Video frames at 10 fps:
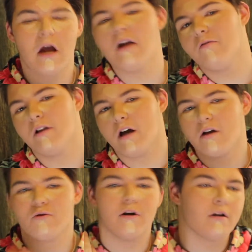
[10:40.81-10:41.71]
I don't really
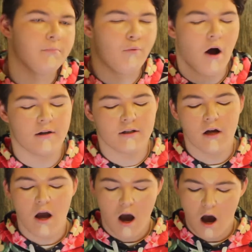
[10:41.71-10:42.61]
contour, bronze.
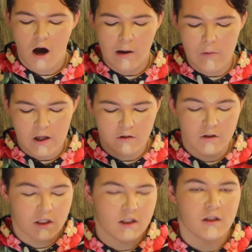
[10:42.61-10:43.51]
I
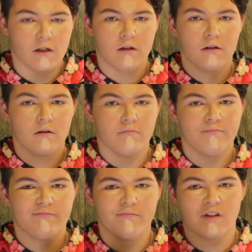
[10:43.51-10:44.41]
use this
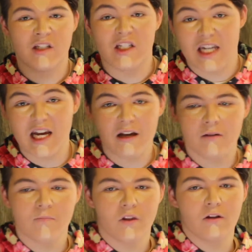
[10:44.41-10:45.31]
stick
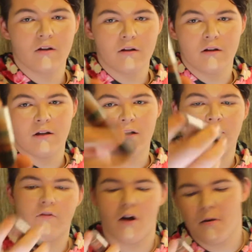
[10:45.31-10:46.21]

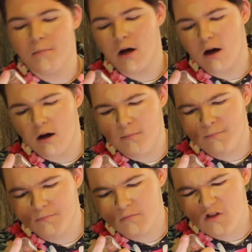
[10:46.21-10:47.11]
from
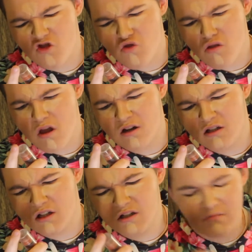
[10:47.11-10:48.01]
is
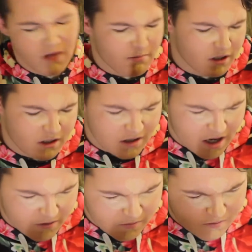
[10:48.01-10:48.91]
this Maybelline? No.